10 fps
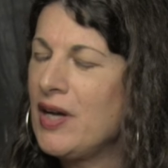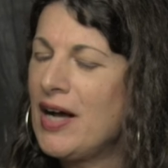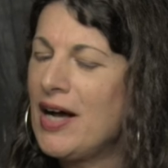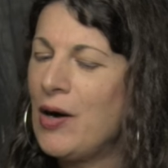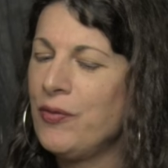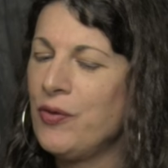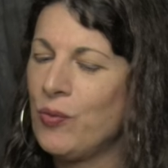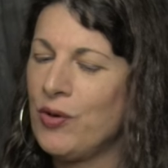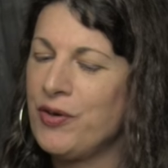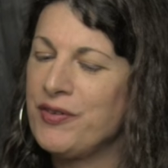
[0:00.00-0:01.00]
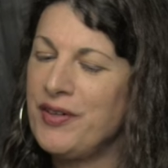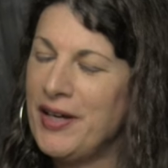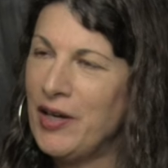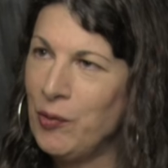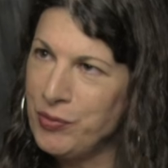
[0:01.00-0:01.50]
how in the world does it
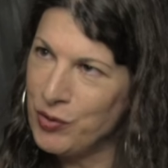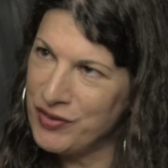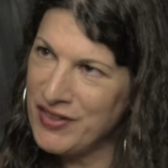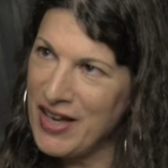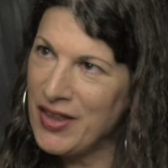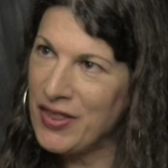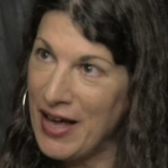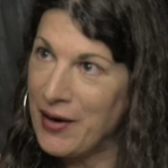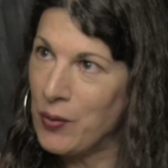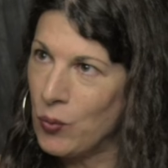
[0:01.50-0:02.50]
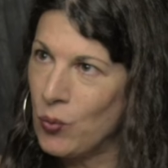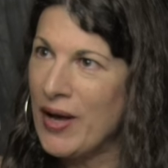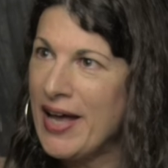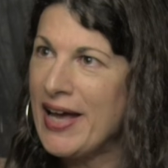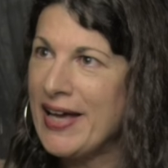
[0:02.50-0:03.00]
help you to take that
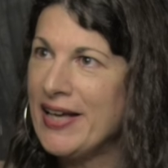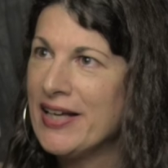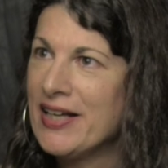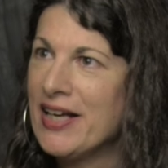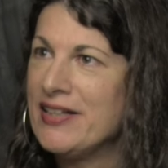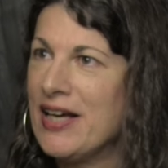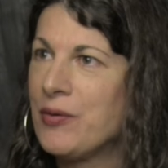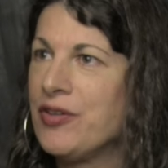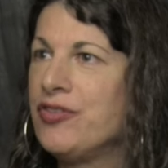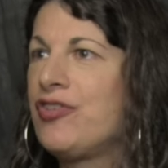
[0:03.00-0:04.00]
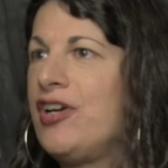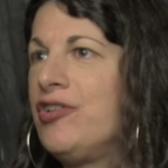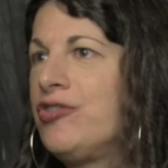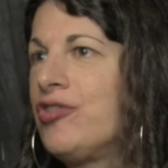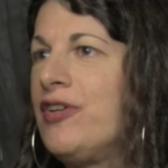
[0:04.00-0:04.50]
away and now constrain
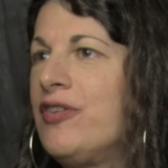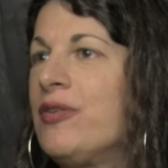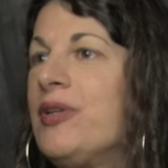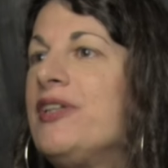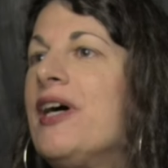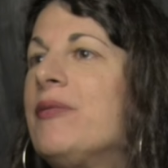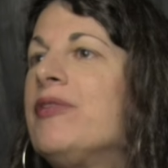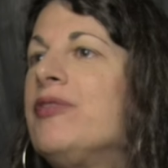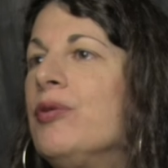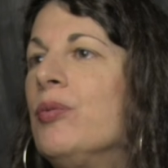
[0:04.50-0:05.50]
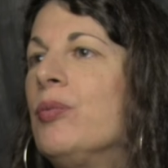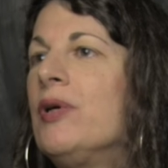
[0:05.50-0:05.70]
your choices only down to 2?